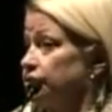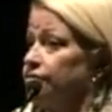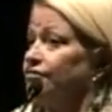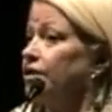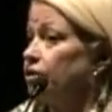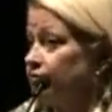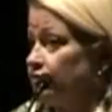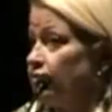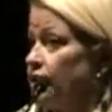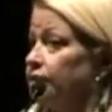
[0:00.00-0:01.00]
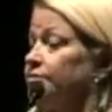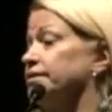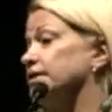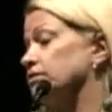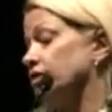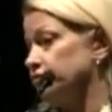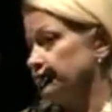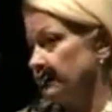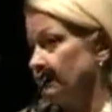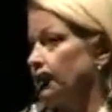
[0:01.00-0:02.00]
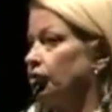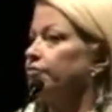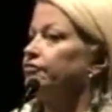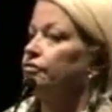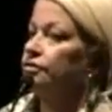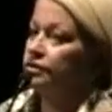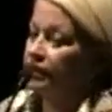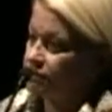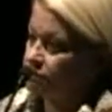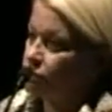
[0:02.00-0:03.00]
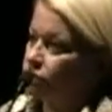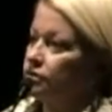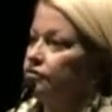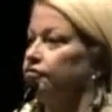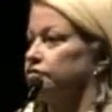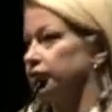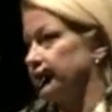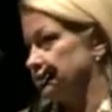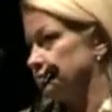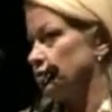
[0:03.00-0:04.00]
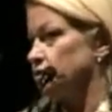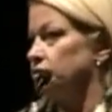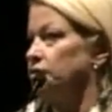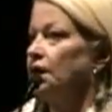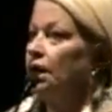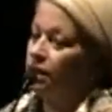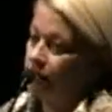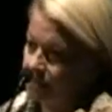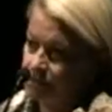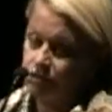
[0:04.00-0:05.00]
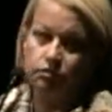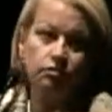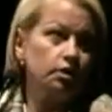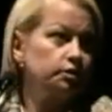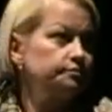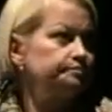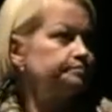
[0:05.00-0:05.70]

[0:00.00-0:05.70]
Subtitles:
You develop for one, but then you have to develop for the next model, and so on.